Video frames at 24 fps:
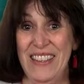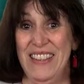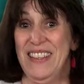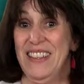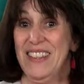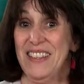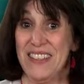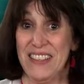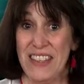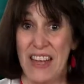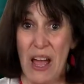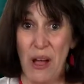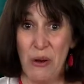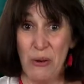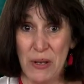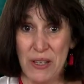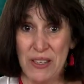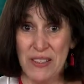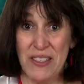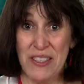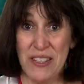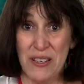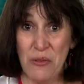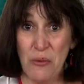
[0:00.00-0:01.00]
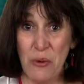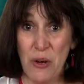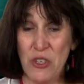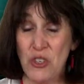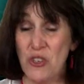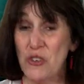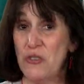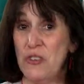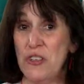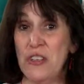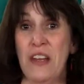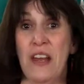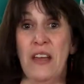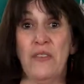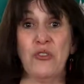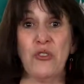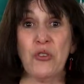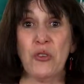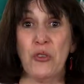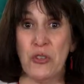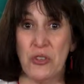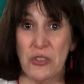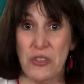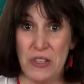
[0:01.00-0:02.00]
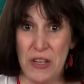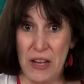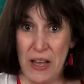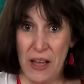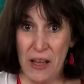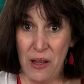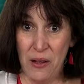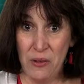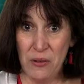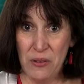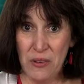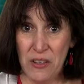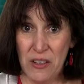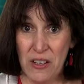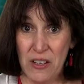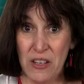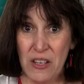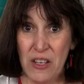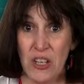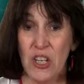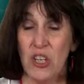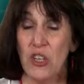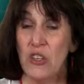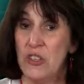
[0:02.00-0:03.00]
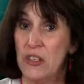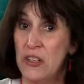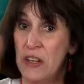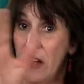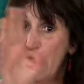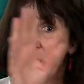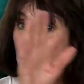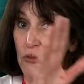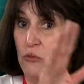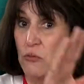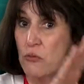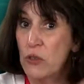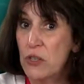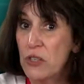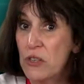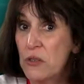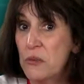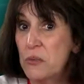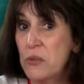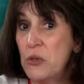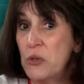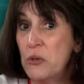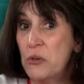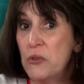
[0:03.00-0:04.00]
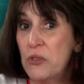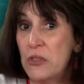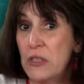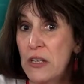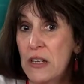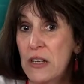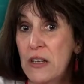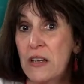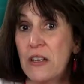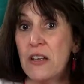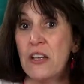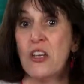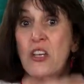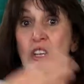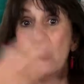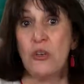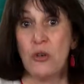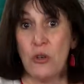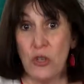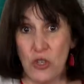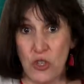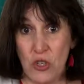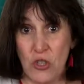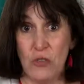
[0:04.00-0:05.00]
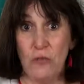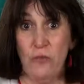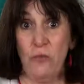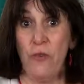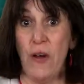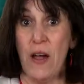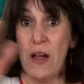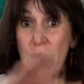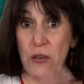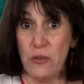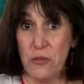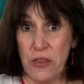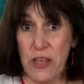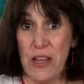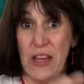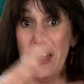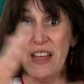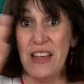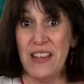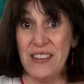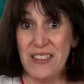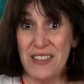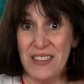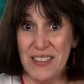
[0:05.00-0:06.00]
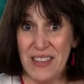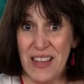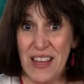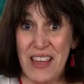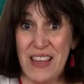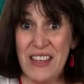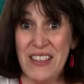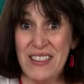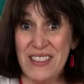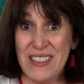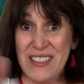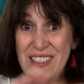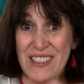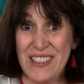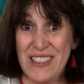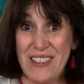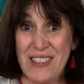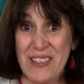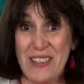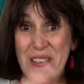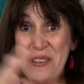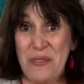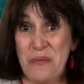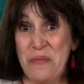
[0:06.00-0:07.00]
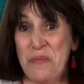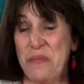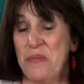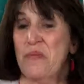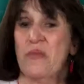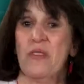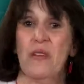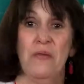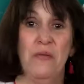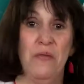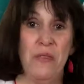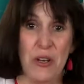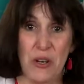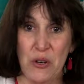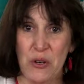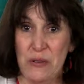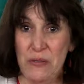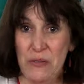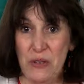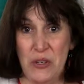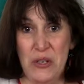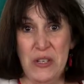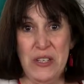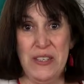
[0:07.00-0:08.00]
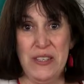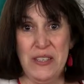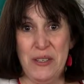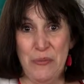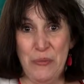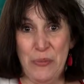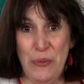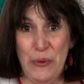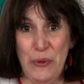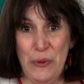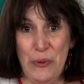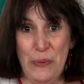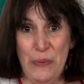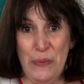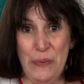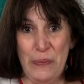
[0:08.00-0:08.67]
See how easy it was? You didn't have to look down. You didn't have to read the music. You could just follow the hand signs. Very, very simple.